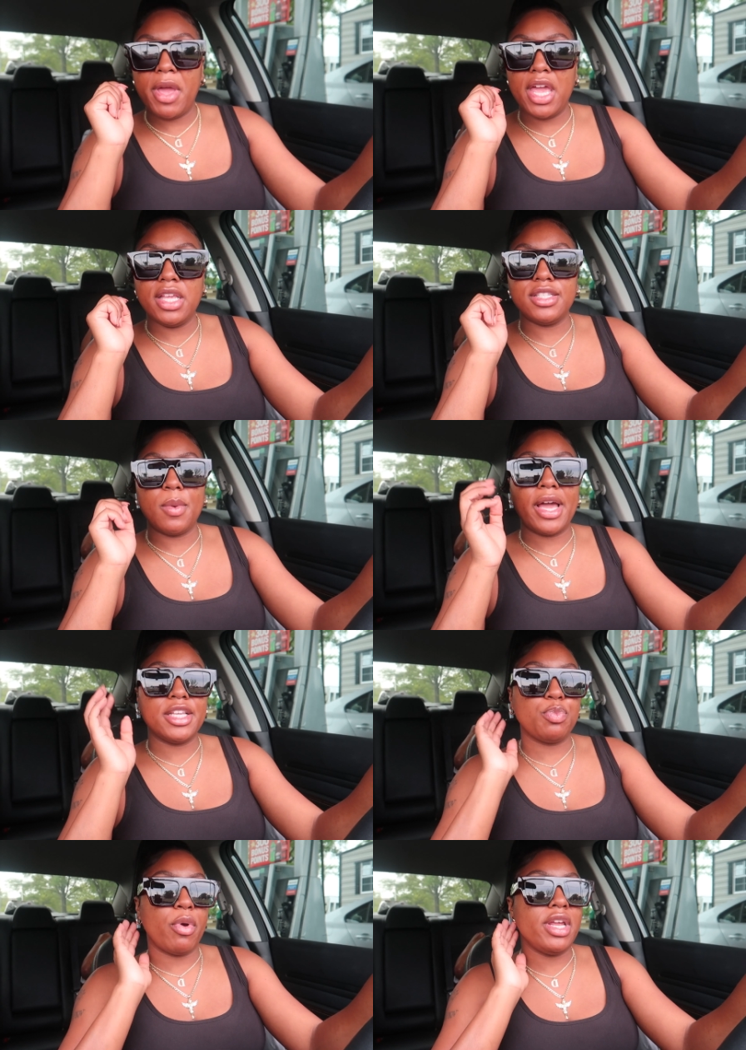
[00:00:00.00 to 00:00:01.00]
paint so I
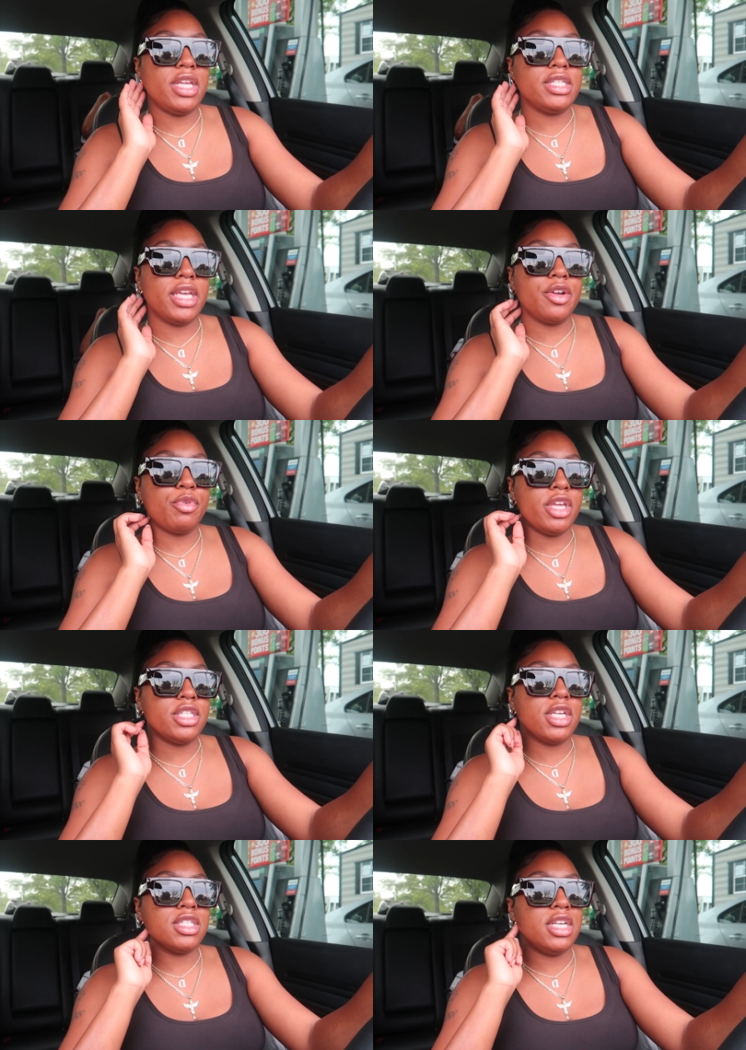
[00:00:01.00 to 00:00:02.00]
can spray these
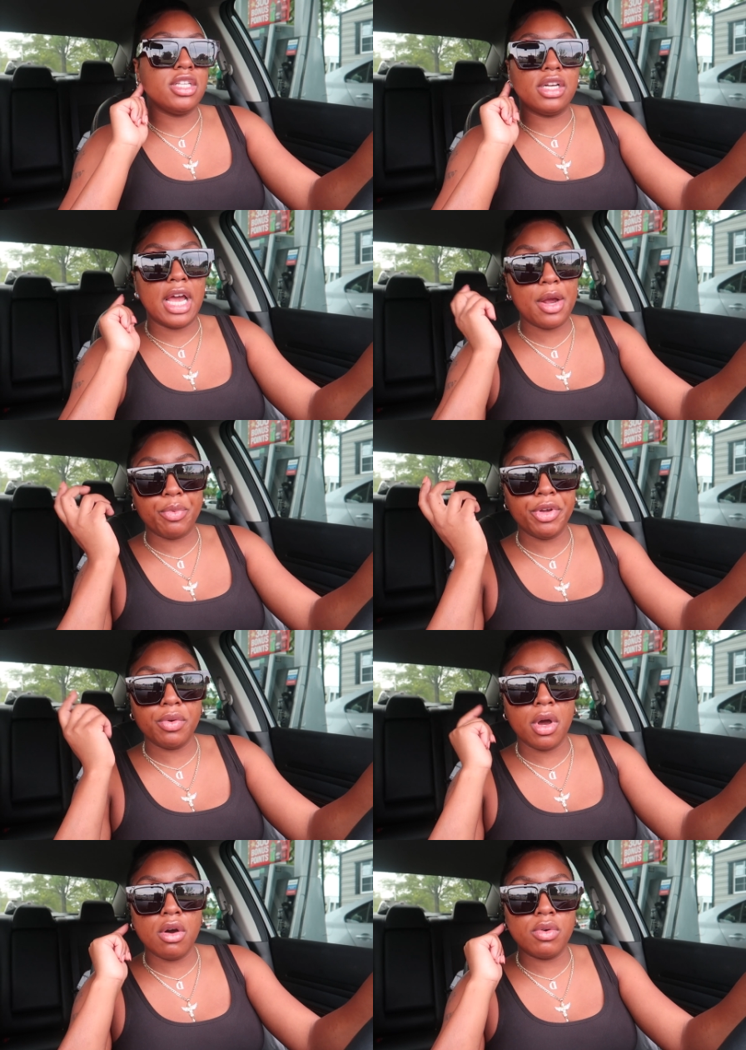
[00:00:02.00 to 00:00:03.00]
earrings because these are not real
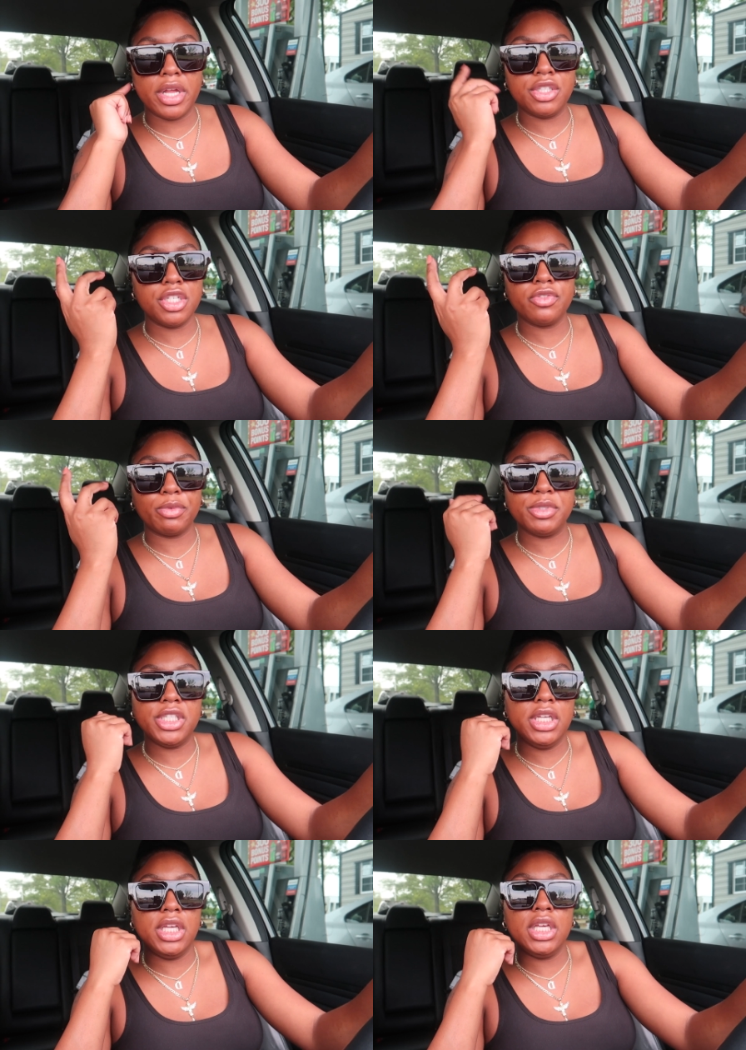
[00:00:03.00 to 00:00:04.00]
gold. They're just from
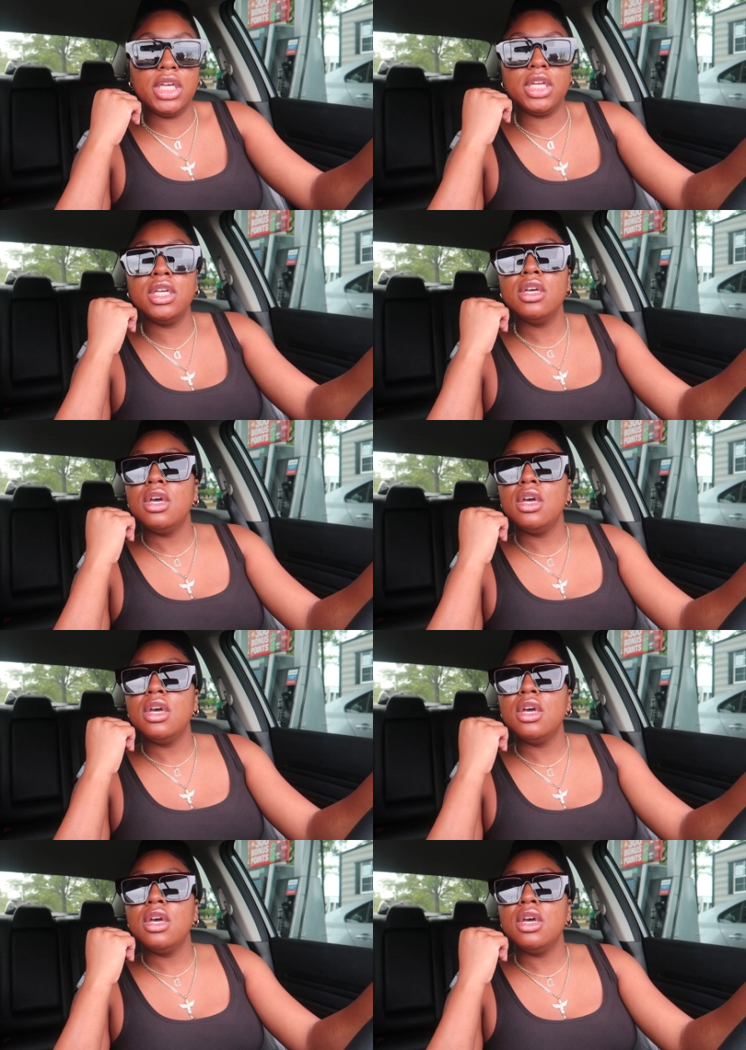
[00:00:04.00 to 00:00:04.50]
Shein.